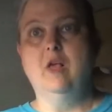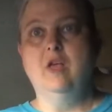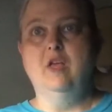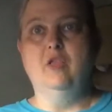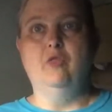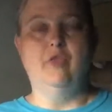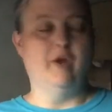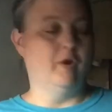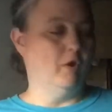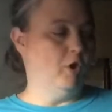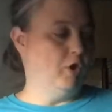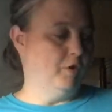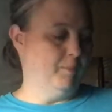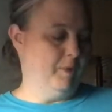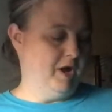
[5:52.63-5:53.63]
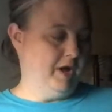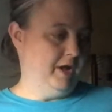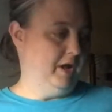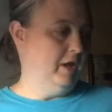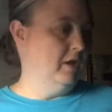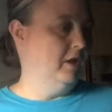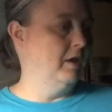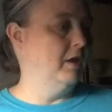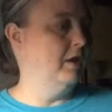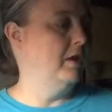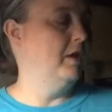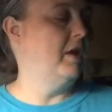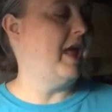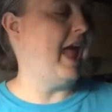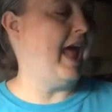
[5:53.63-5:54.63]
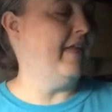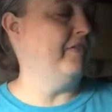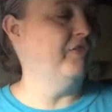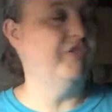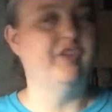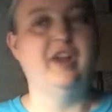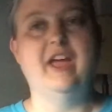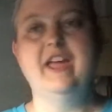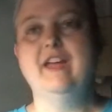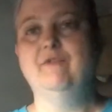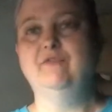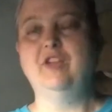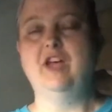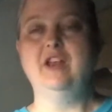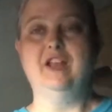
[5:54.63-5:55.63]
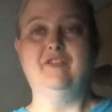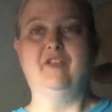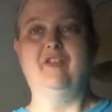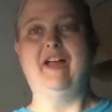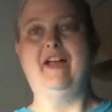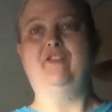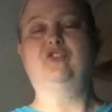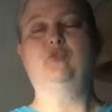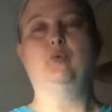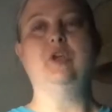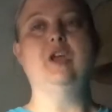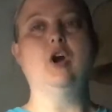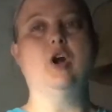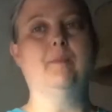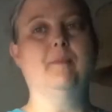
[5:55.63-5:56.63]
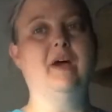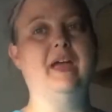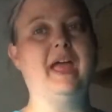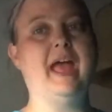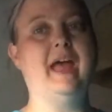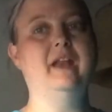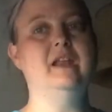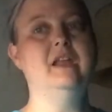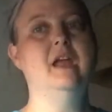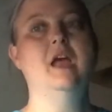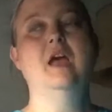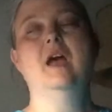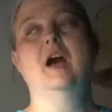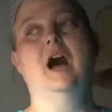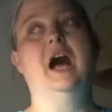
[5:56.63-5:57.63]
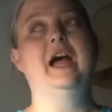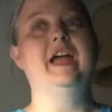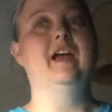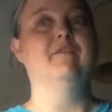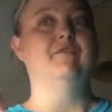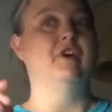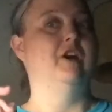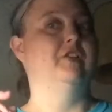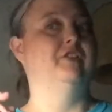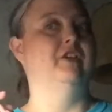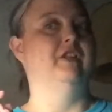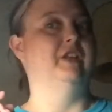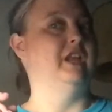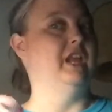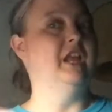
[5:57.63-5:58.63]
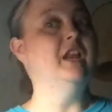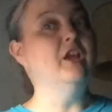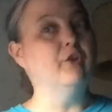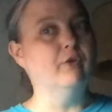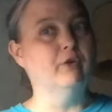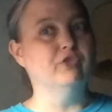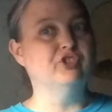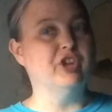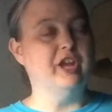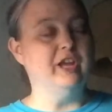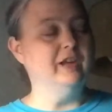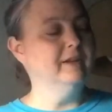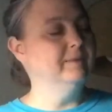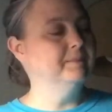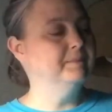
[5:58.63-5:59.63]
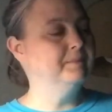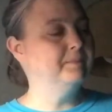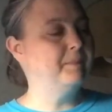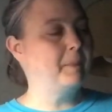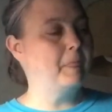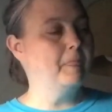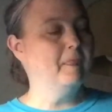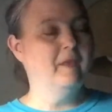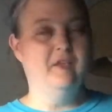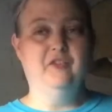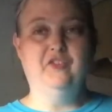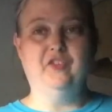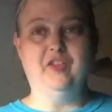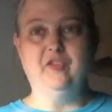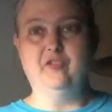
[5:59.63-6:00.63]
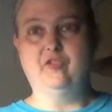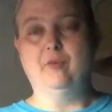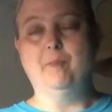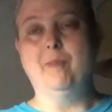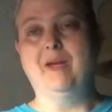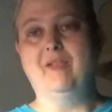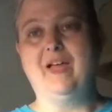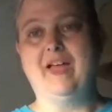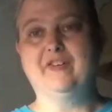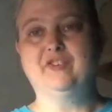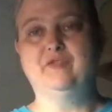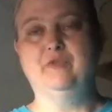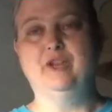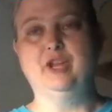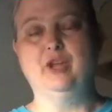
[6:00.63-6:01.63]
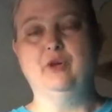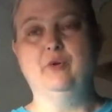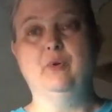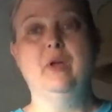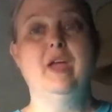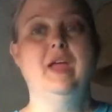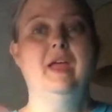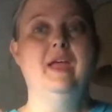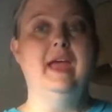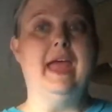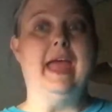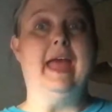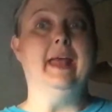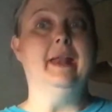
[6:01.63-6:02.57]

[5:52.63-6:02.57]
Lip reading: There are my hats that I have done in the last week on my Addi. I have not done any crocheting since my last video, and